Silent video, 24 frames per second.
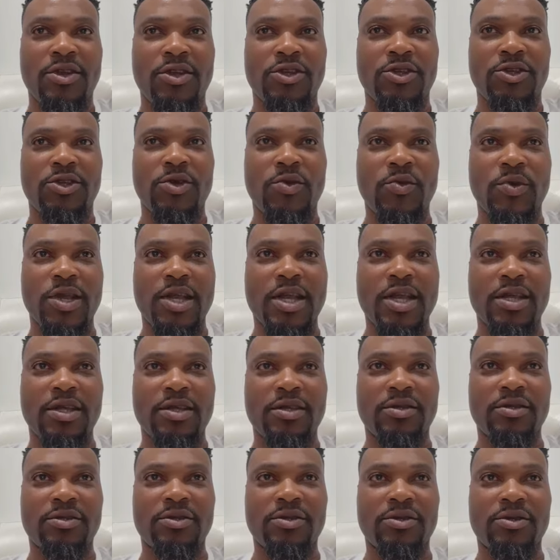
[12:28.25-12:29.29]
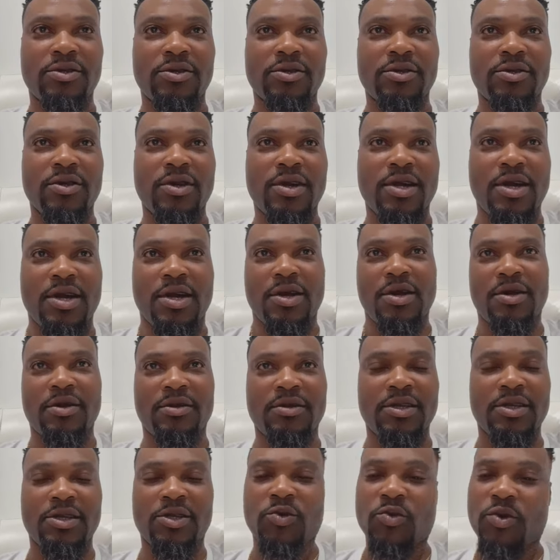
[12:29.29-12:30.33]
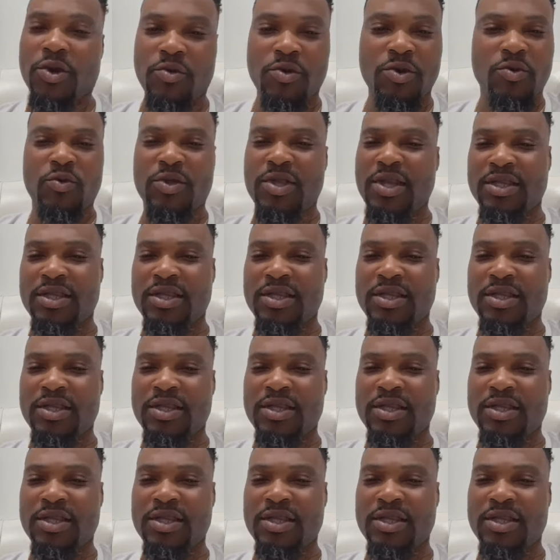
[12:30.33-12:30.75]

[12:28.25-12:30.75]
So we can uh, there's a way we